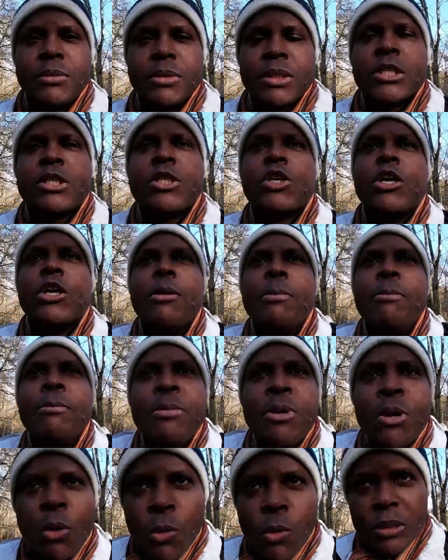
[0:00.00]
So the
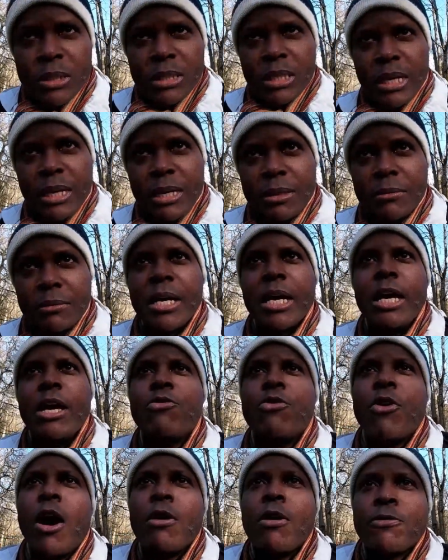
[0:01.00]
music
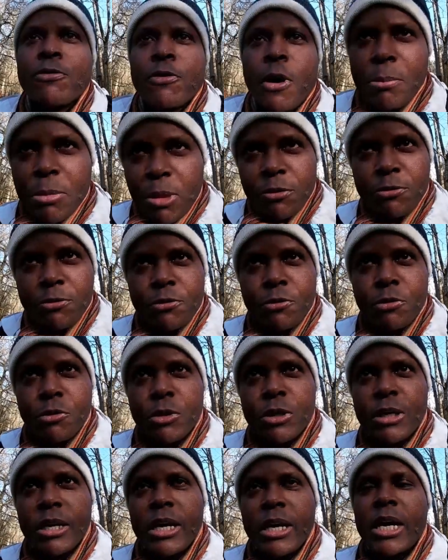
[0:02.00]
evolved from the
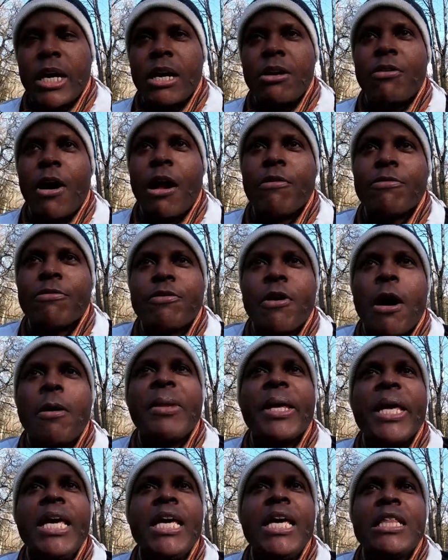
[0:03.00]
food, evolved from
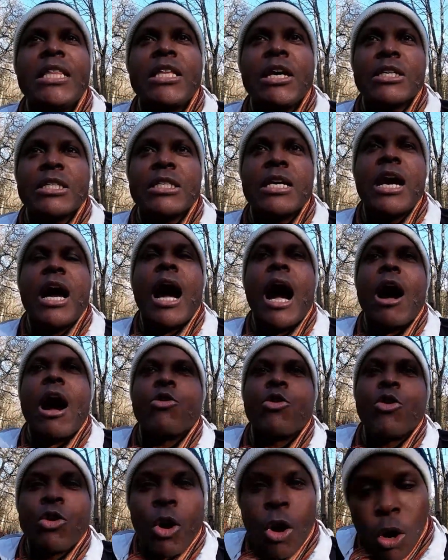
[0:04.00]
the ethos
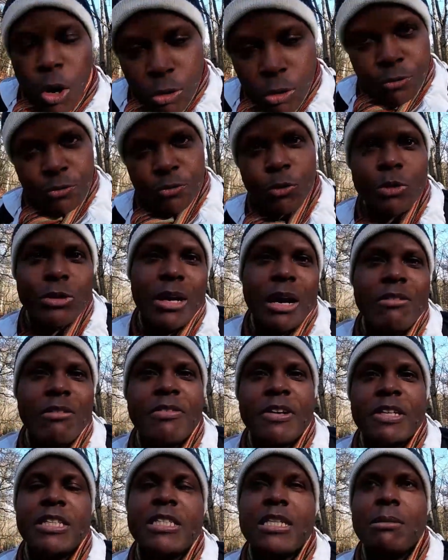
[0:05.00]
around fruit and
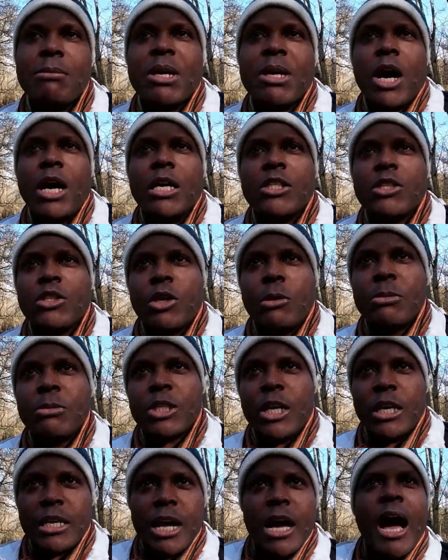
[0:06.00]
vegetable
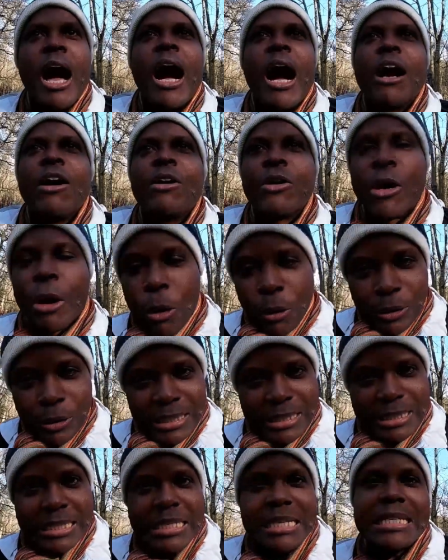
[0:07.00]
consumption, around
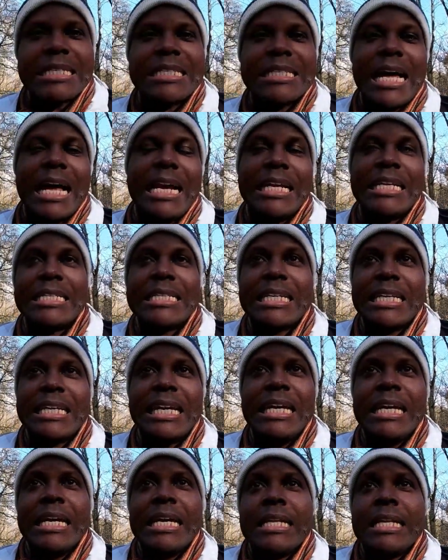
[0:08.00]
seasonality.
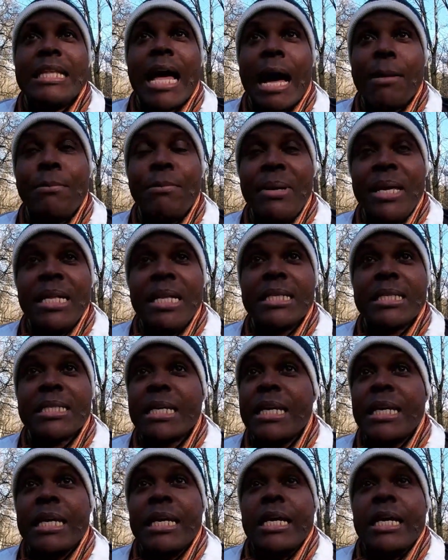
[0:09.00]
That means
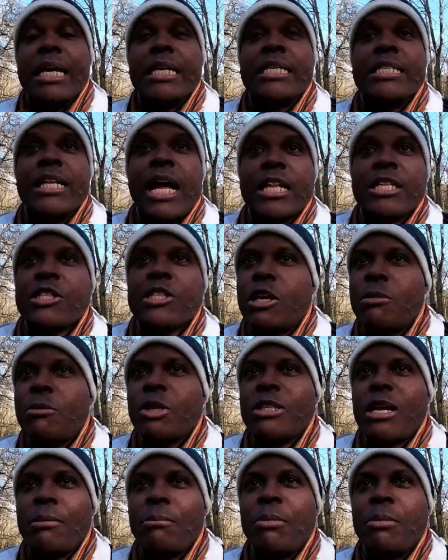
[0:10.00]
it's not so much